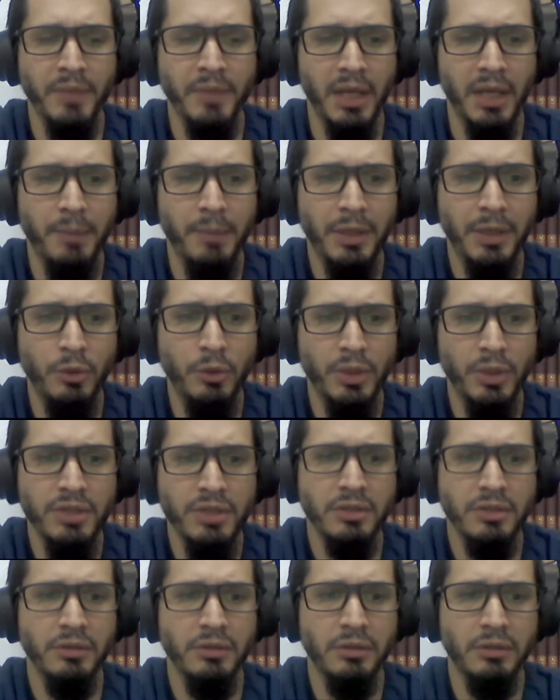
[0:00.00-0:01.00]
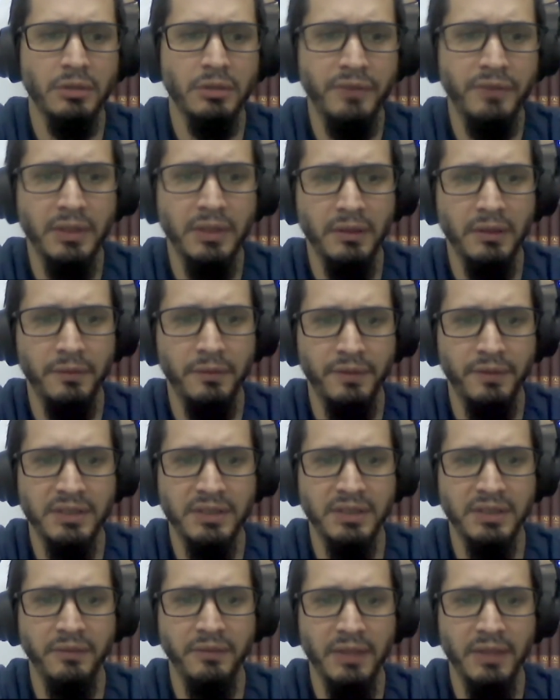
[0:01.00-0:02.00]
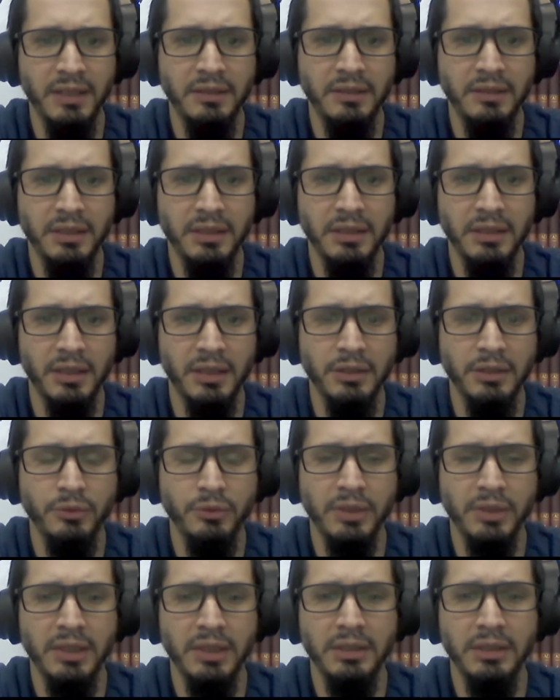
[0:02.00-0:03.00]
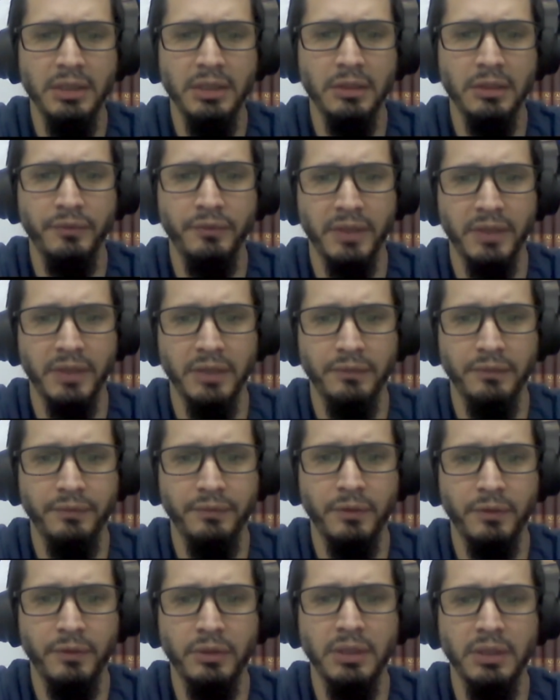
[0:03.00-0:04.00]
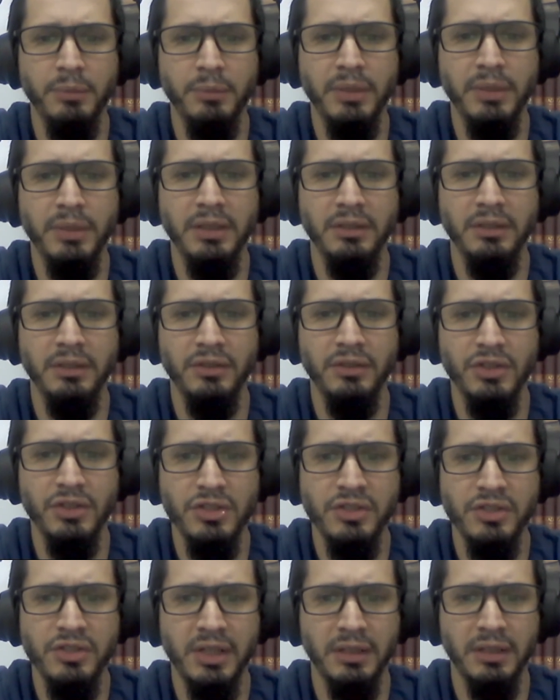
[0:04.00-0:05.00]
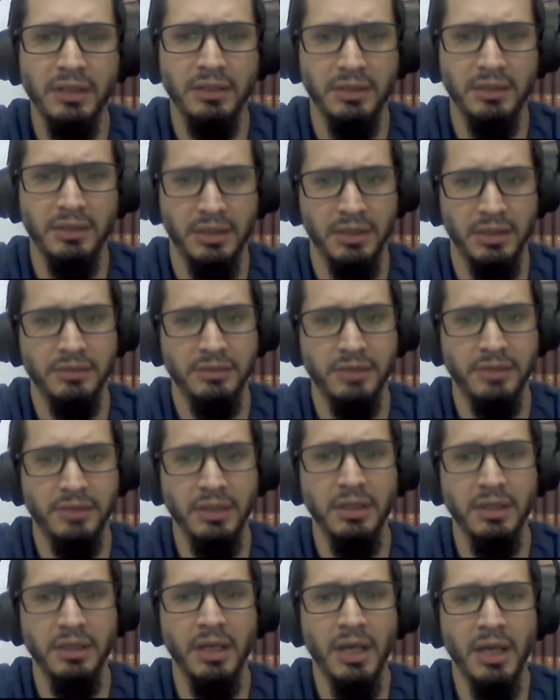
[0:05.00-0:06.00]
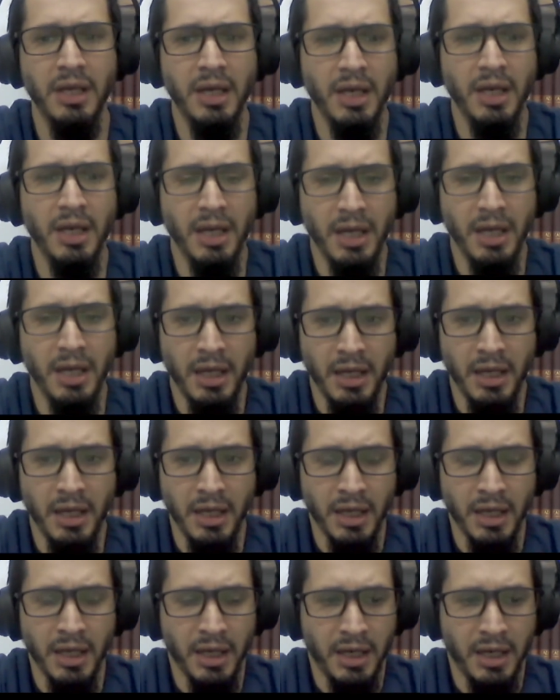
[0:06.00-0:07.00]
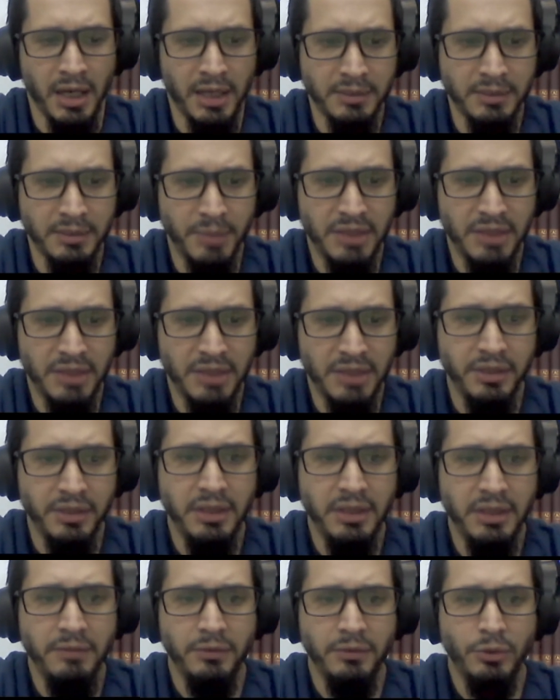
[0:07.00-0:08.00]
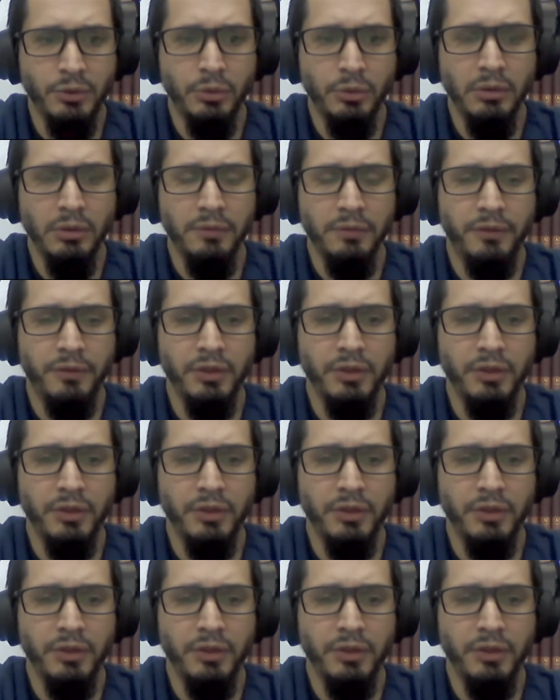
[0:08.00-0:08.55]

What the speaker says: Evaluation of the feasibility and utility of CAT4TB digital X-ray as mass screening tool for